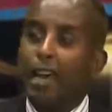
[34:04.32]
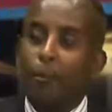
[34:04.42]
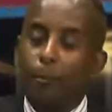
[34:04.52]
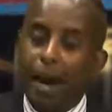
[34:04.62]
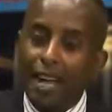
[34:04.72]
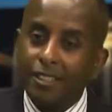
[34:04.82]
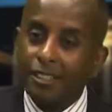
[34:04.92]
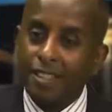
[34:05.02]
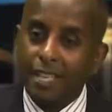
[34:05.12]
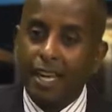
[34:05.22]
And Miles
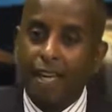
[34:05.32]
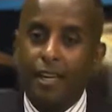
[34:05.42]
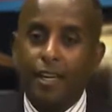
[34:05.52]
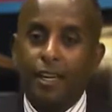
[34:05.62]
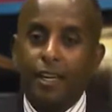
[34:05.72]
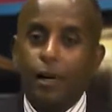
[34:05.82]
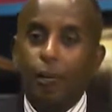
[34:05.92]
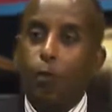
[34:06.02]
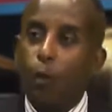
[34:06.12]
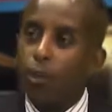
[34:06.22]
said,
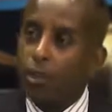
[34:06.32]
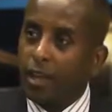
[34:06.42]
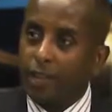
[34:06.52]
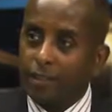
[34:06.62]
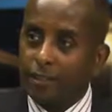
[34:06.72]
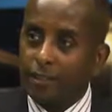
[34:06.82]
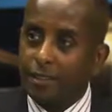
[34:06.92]
more than